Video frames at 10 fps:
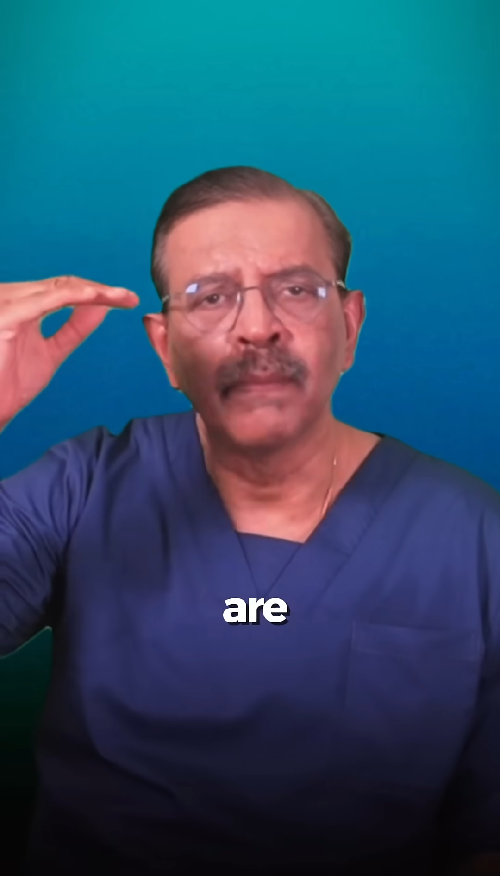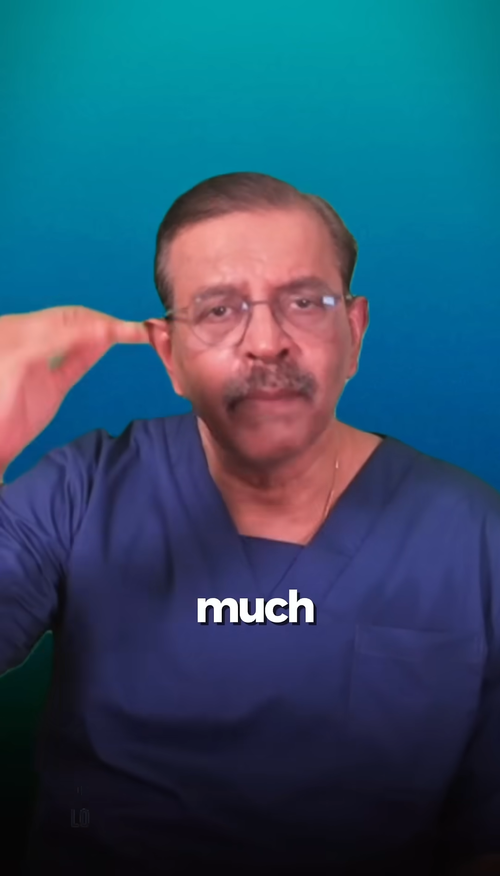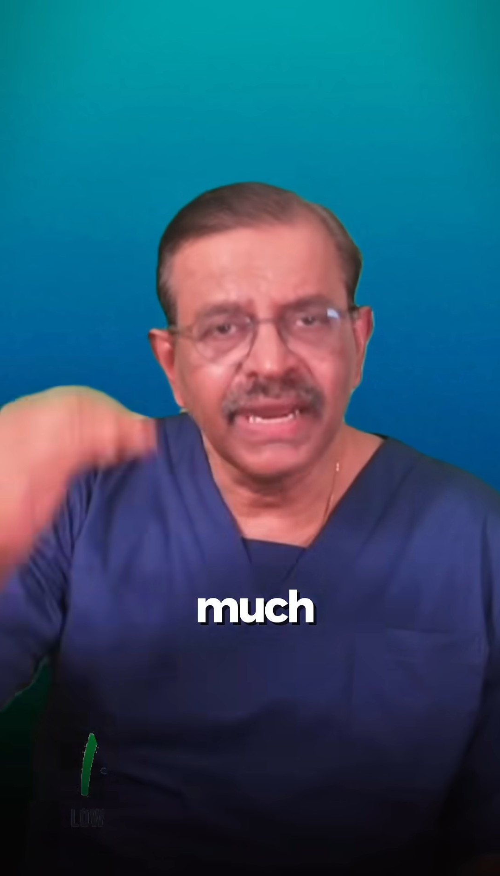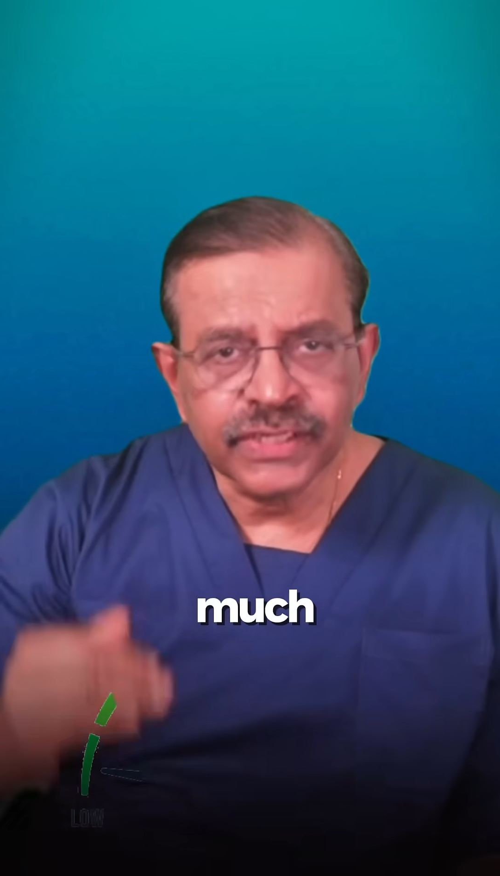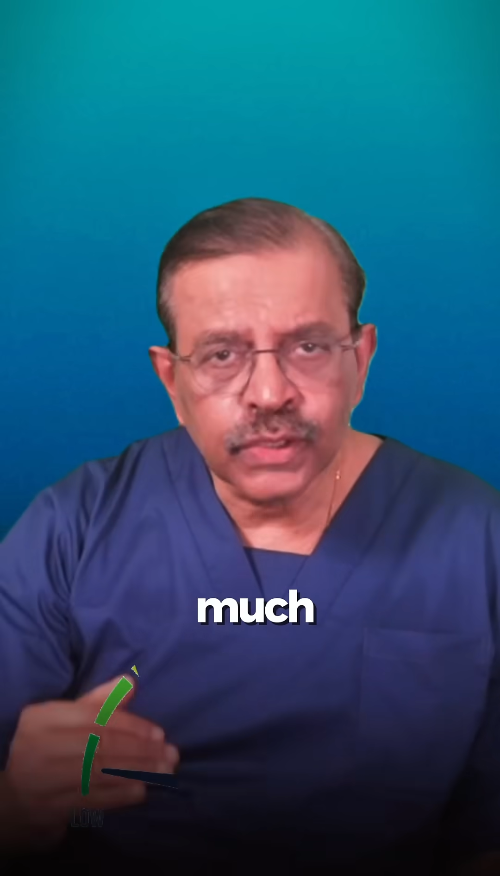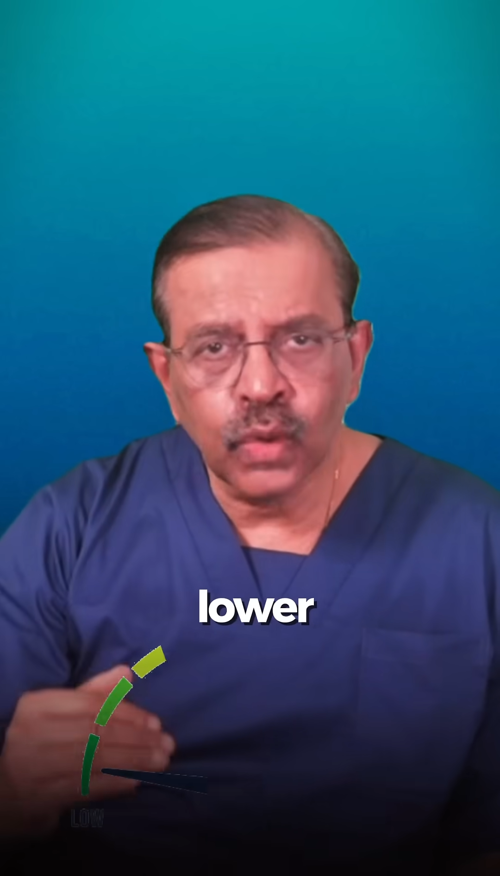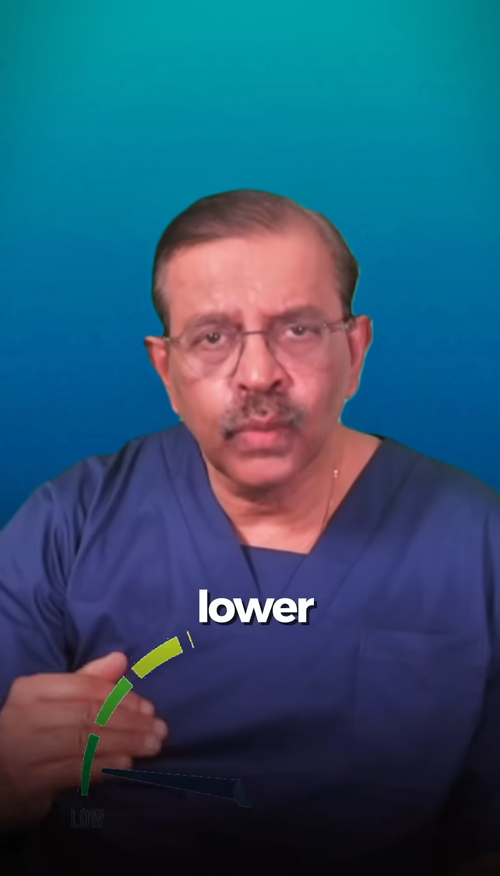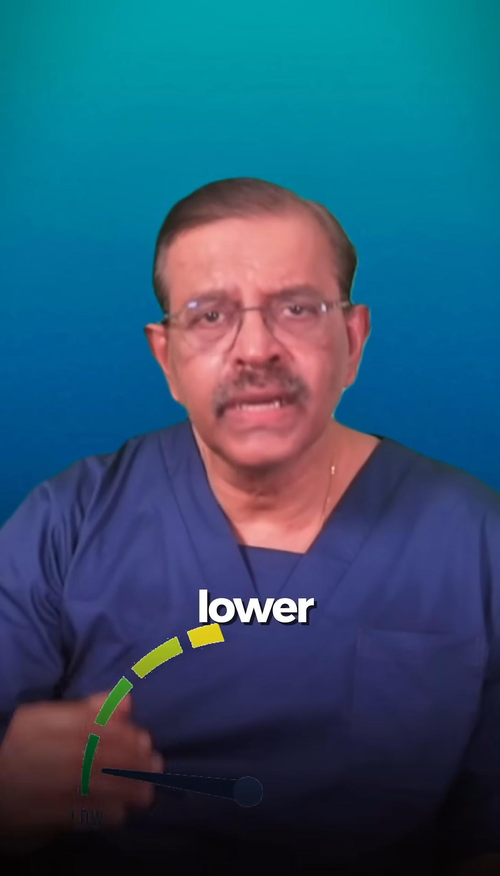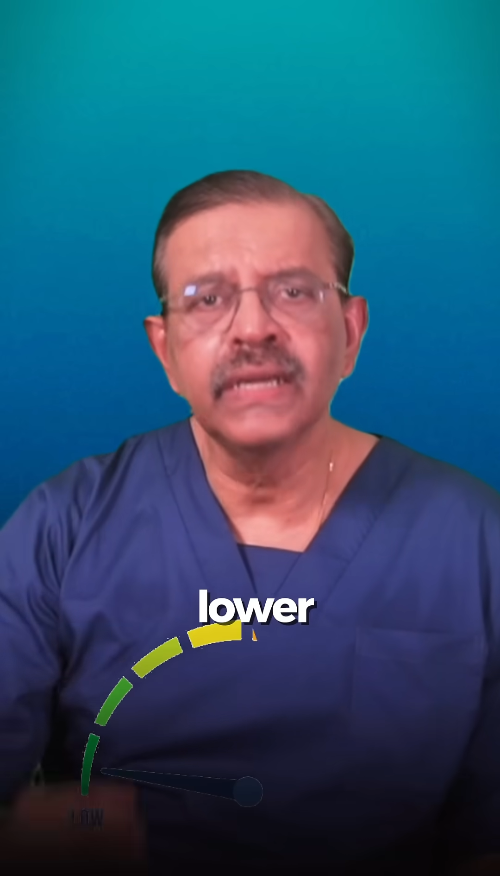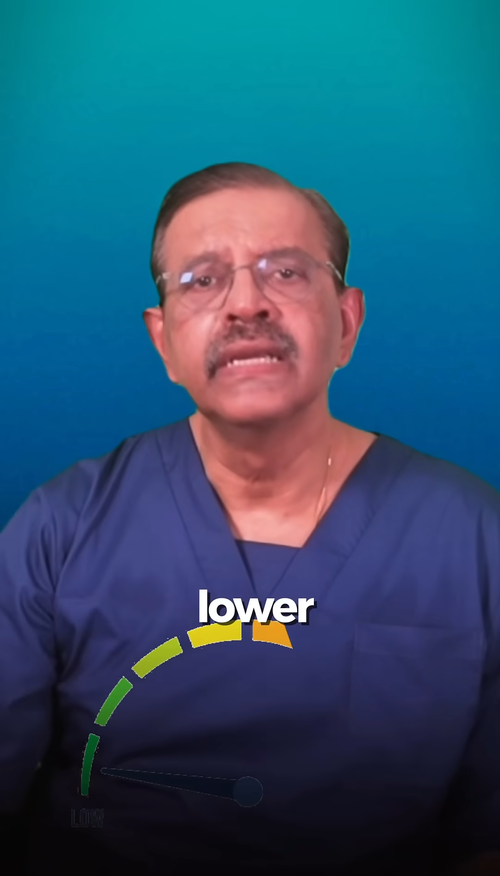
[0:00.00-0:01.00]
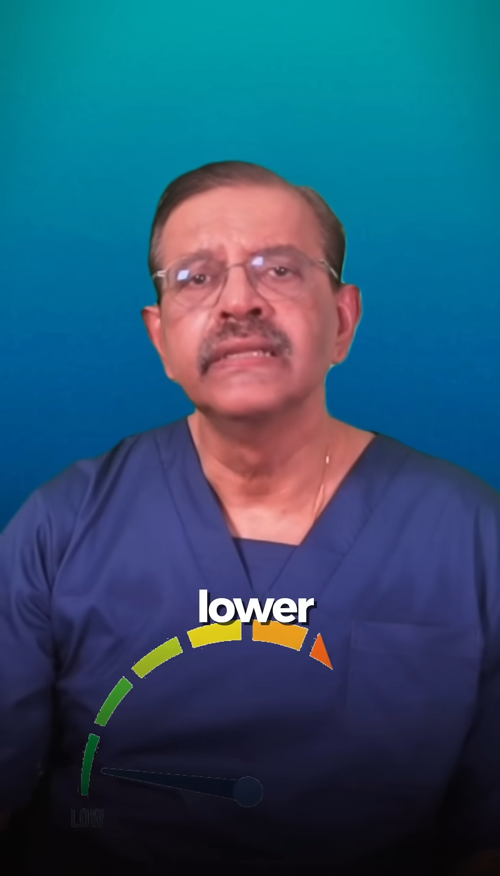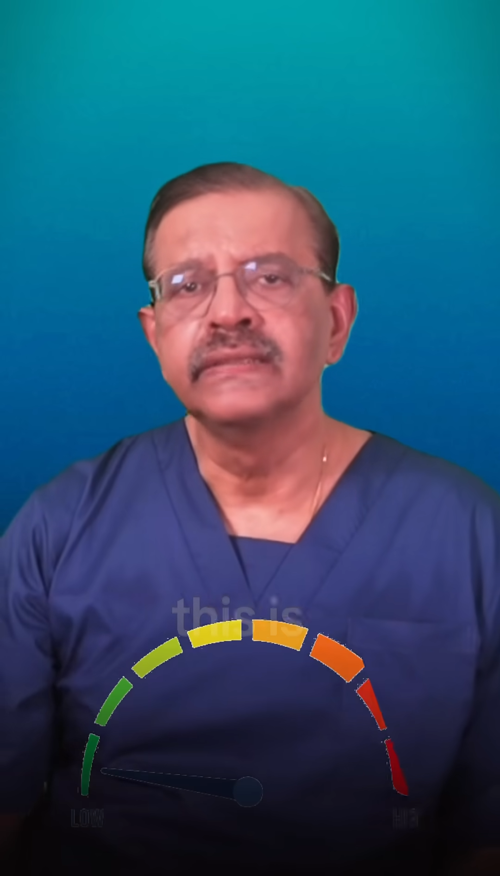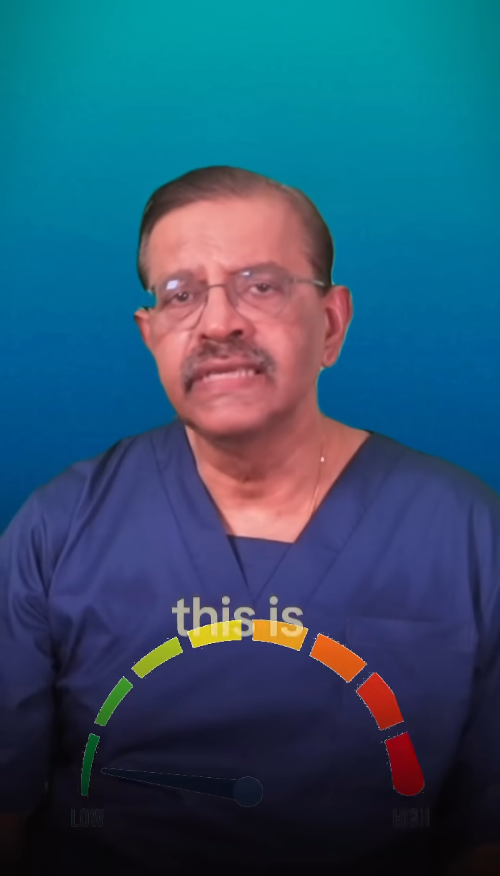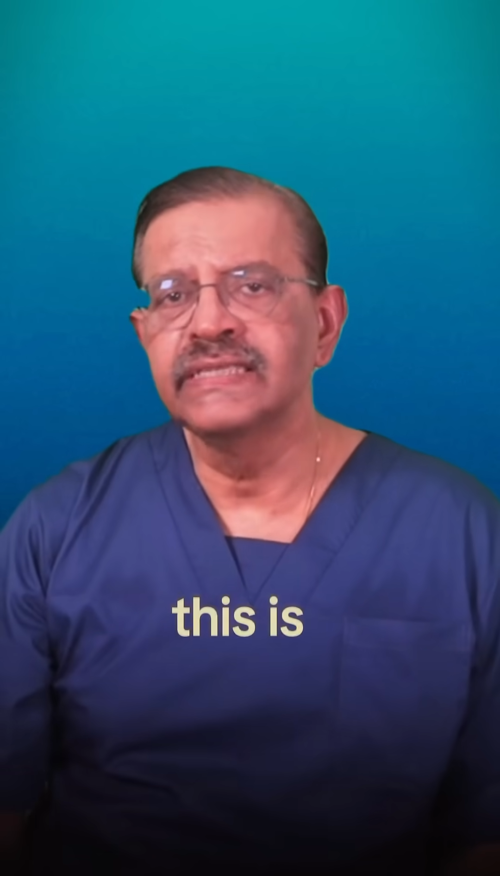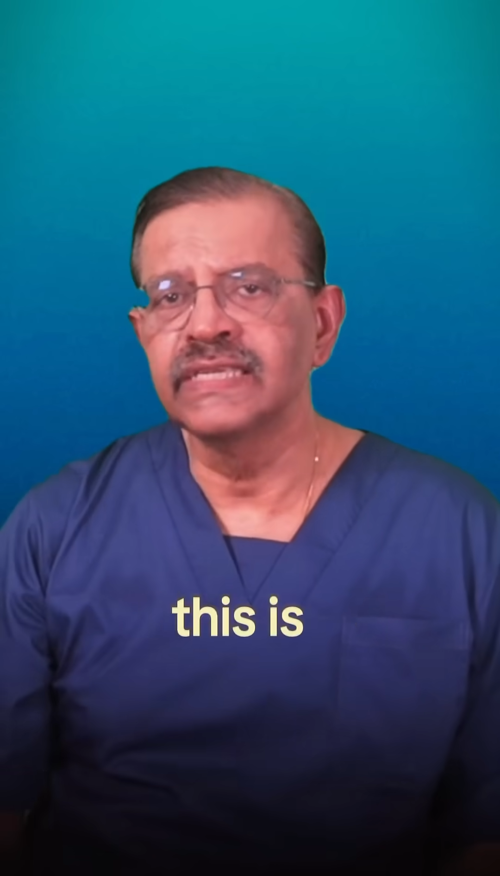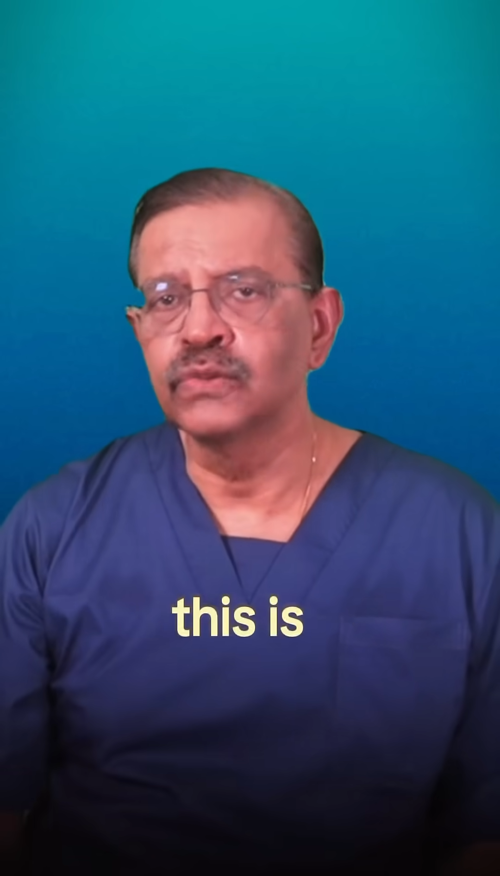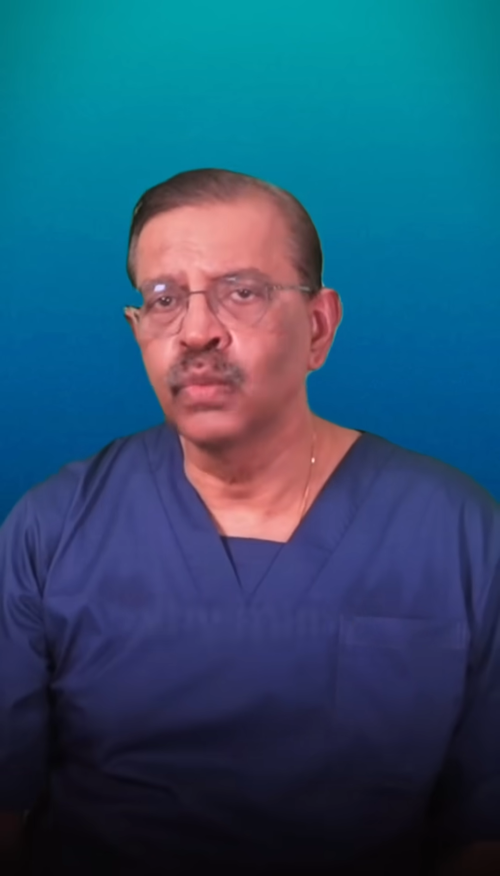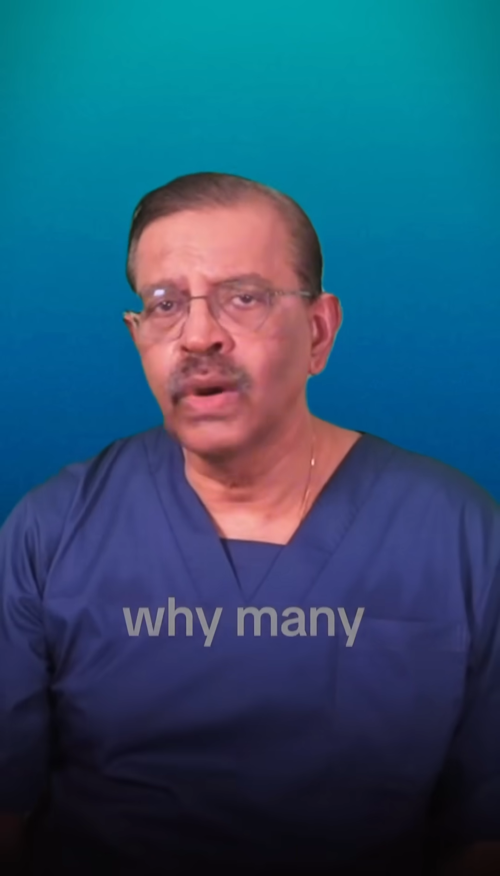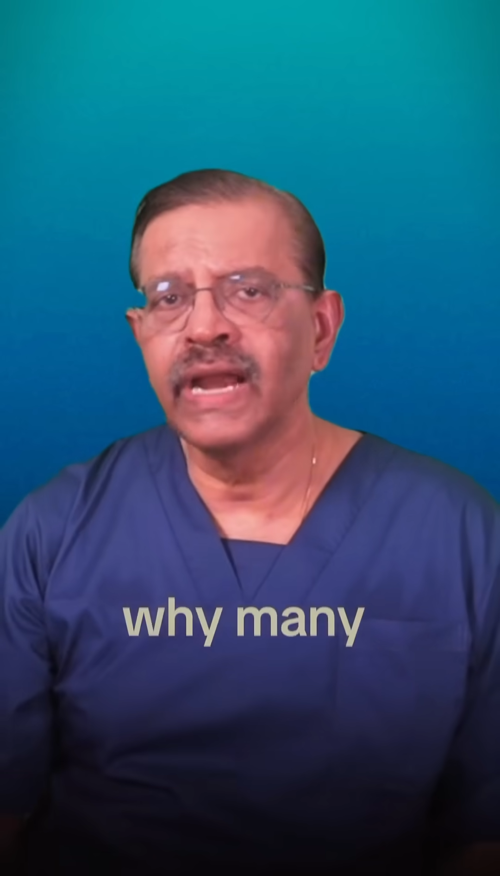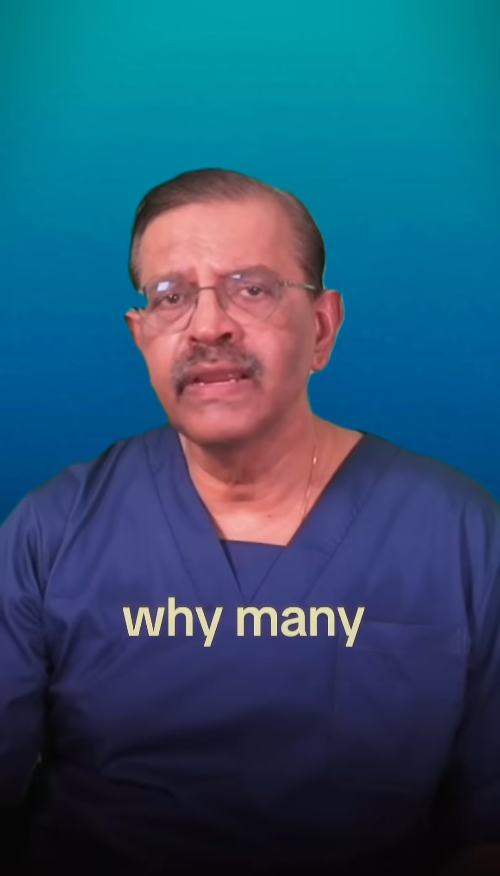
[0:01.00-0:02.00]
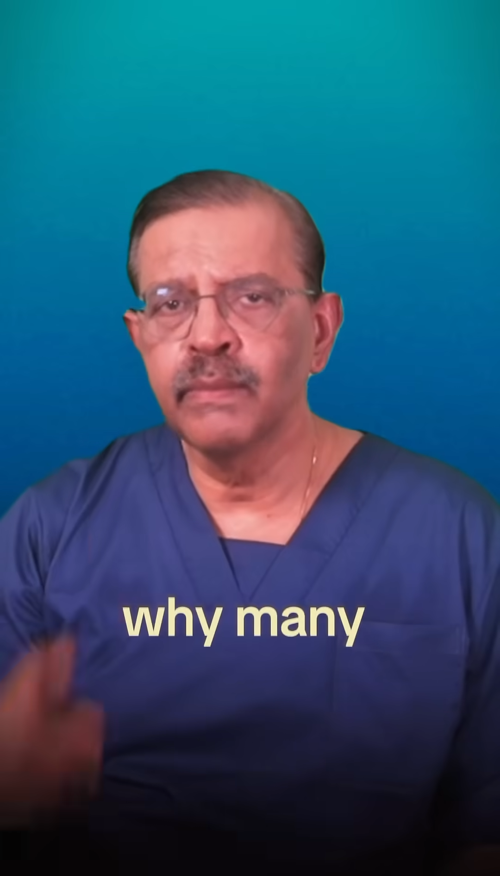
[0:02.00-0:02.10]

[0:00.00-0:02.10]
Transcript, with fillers: are much lower, this is why